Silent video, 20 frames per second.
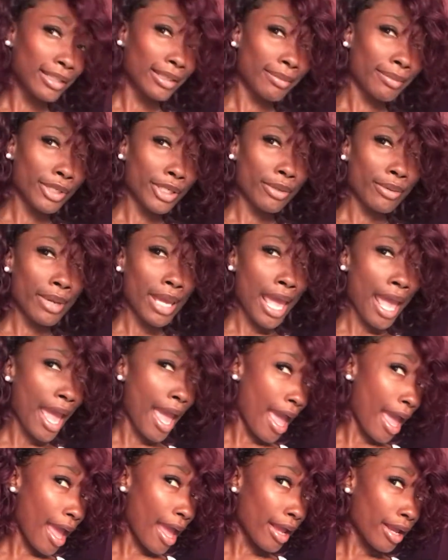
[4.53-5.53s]
some new
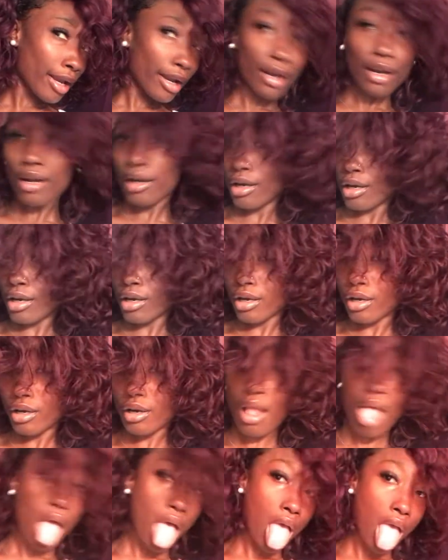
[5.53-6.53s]

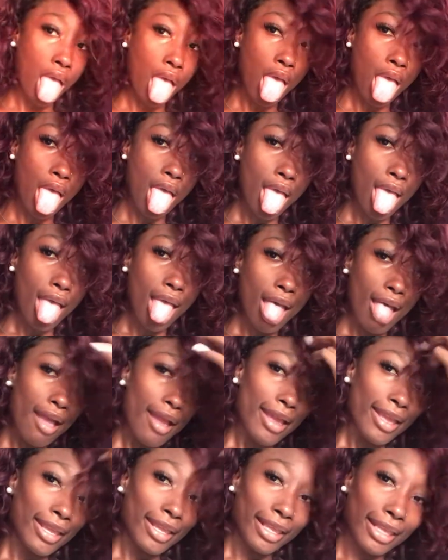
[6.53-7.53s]
hair.
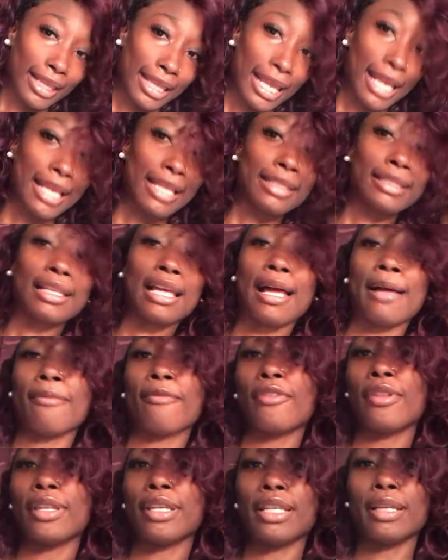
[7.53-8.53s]
Yes, I'm
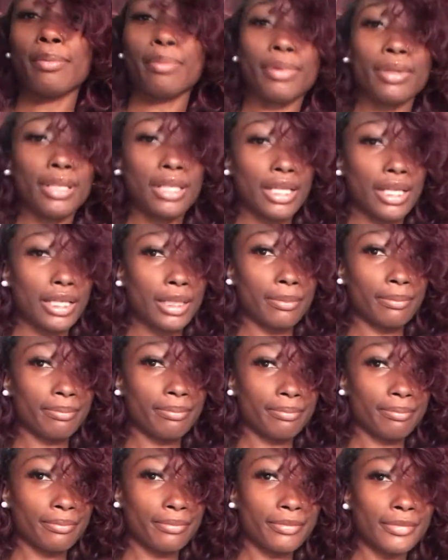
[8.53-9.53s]
feeling the plum.
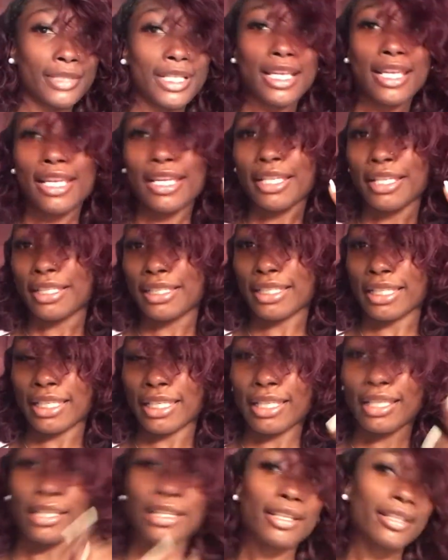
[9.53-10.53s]
You
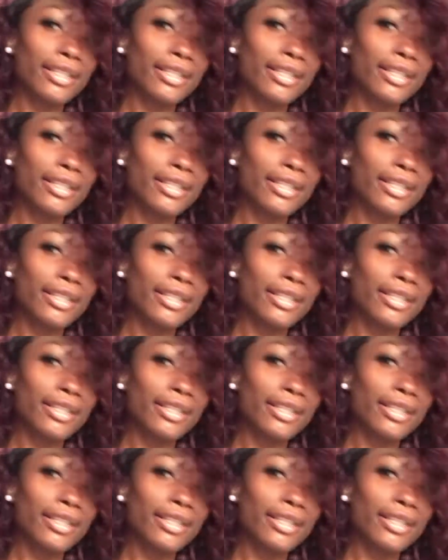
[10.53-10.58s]
see